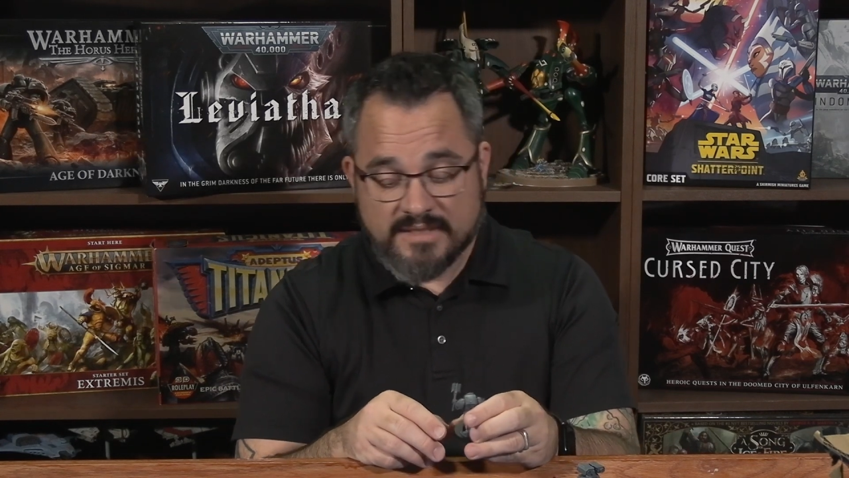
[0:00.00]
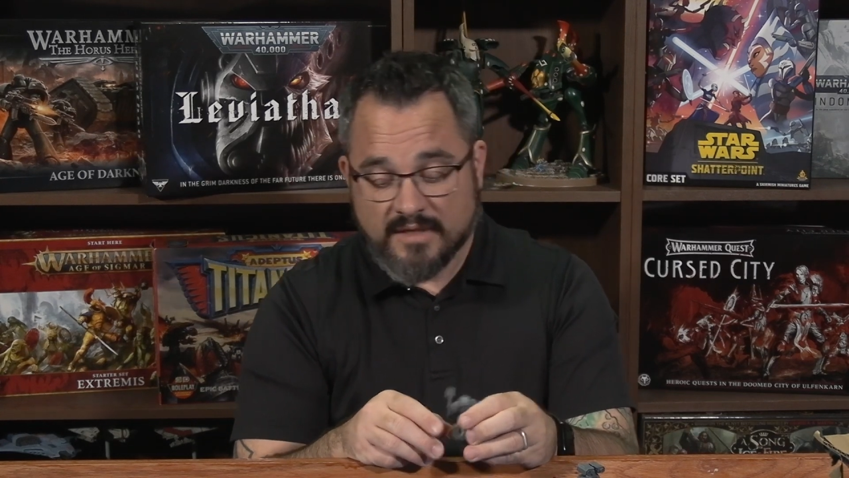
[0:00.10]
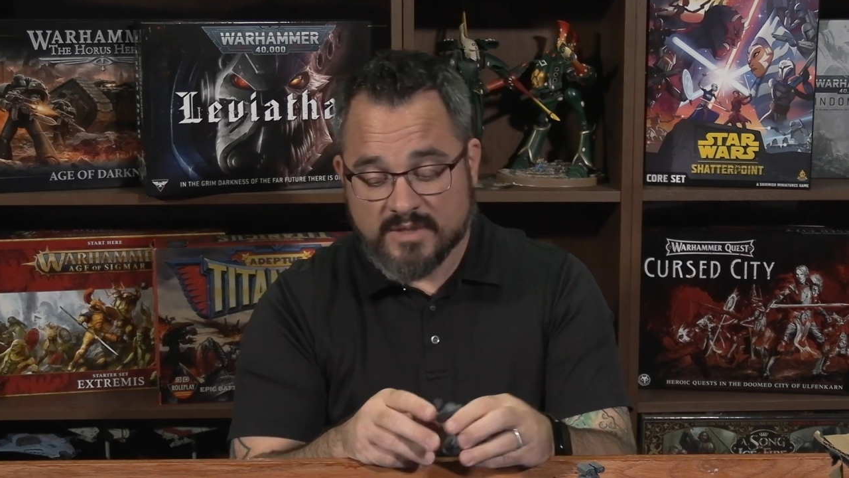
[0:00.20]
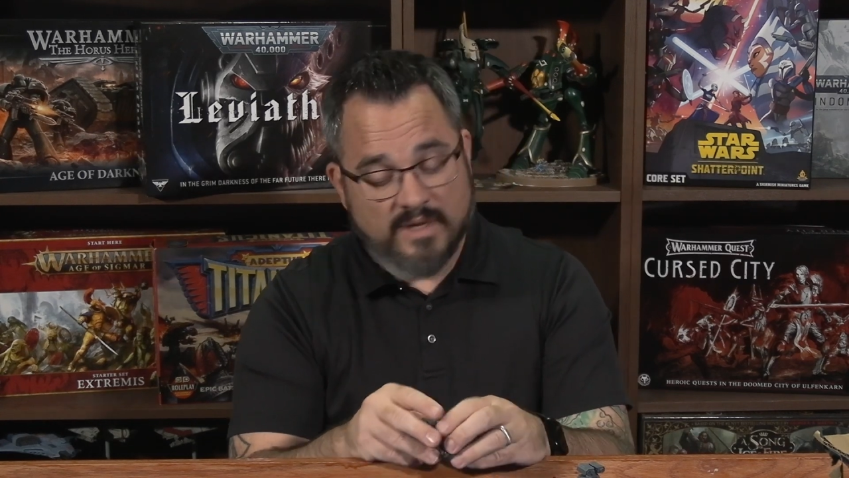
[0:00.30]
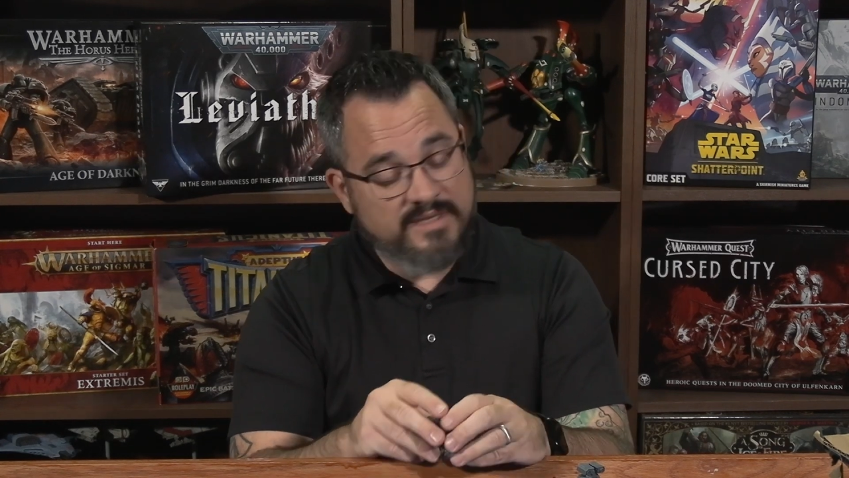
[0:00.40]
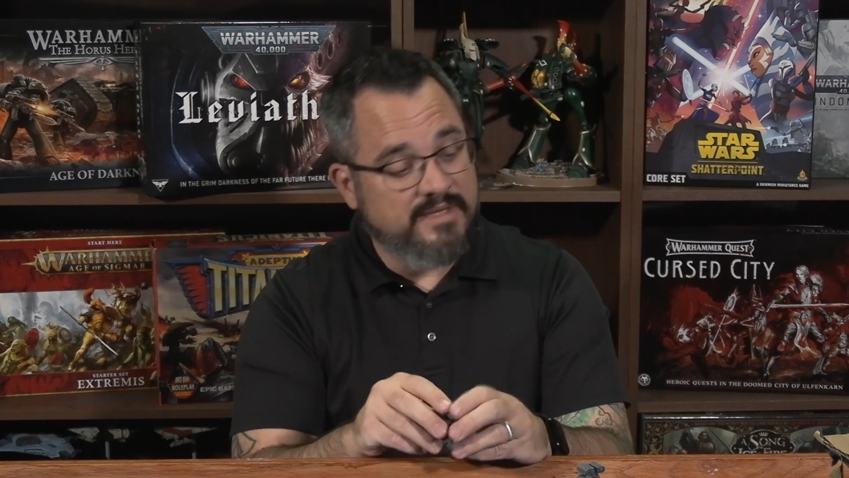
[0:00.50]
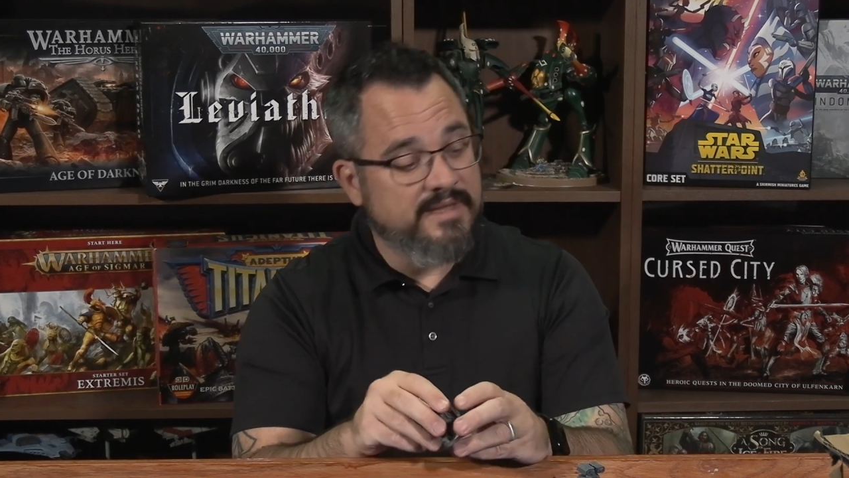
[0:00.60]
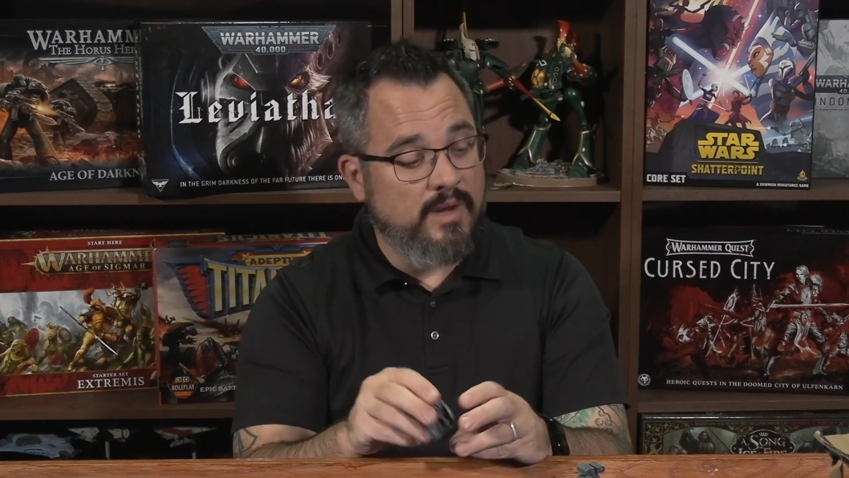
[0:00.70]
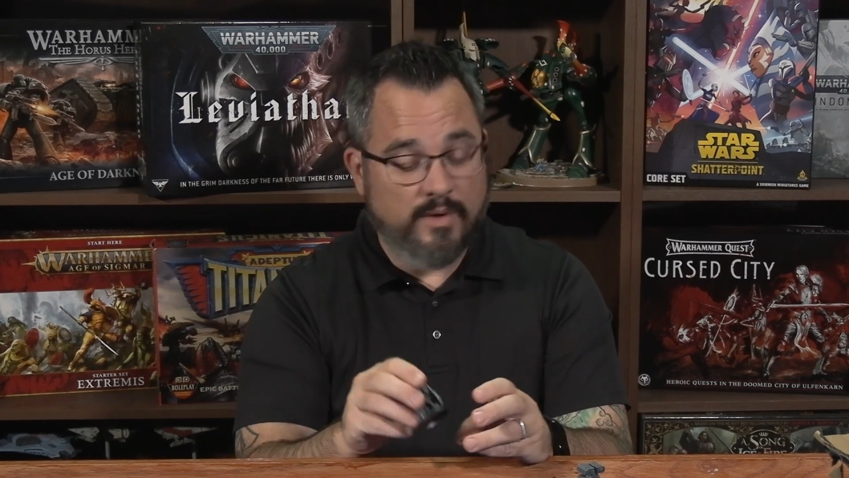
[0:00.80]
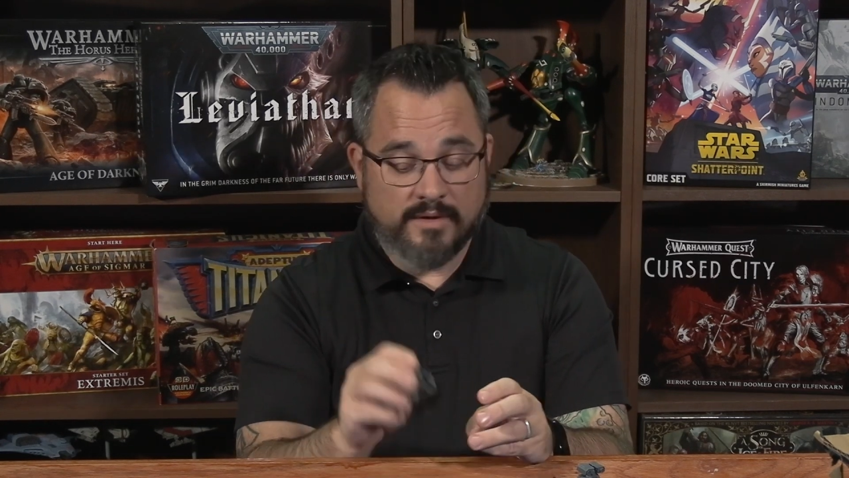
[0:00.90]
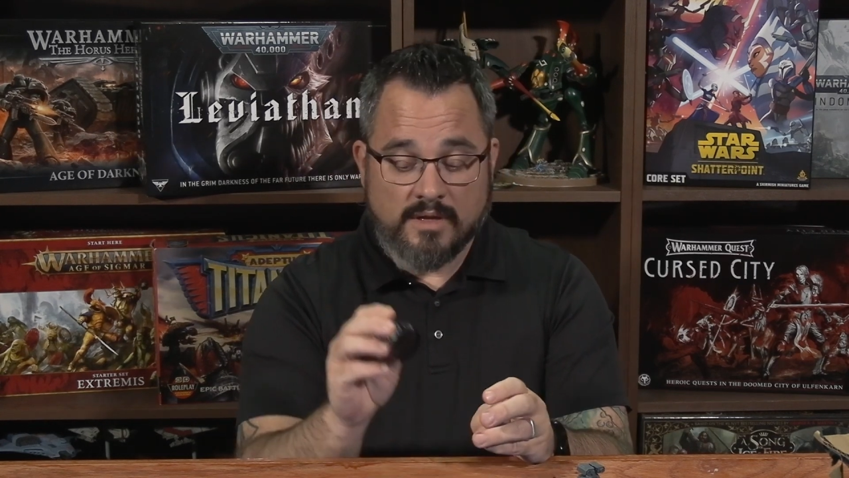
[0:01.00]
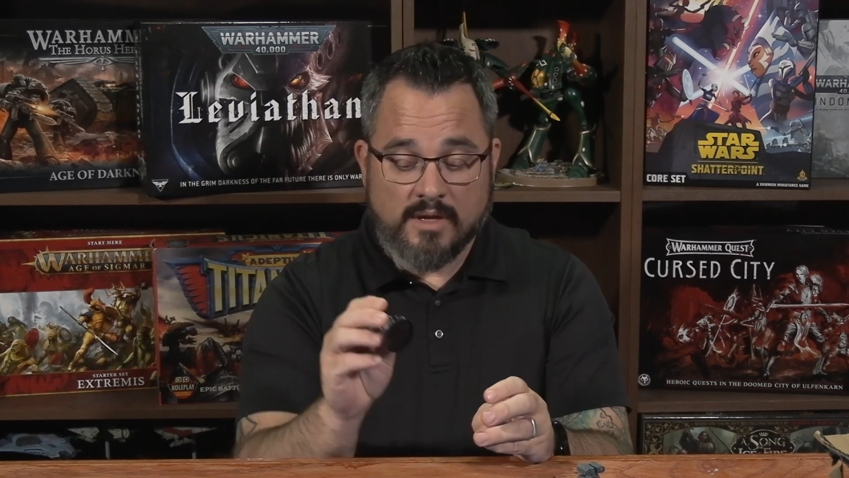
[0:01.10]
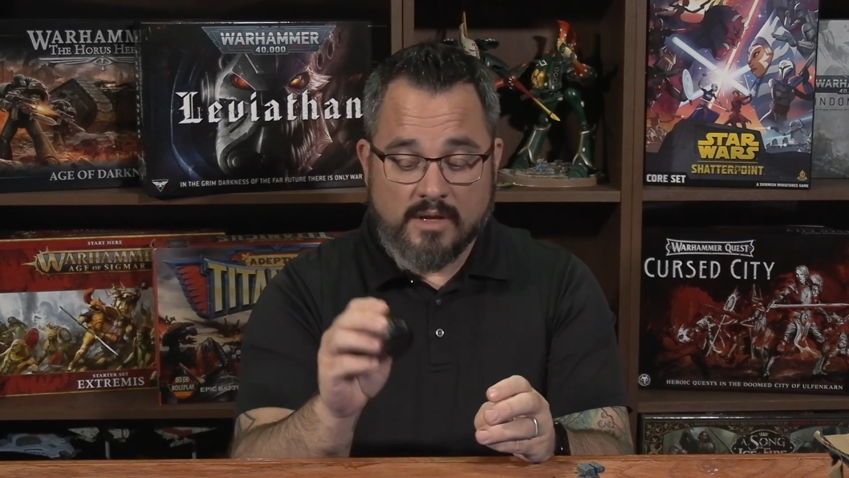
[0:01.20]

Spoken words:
so that's why I did that one.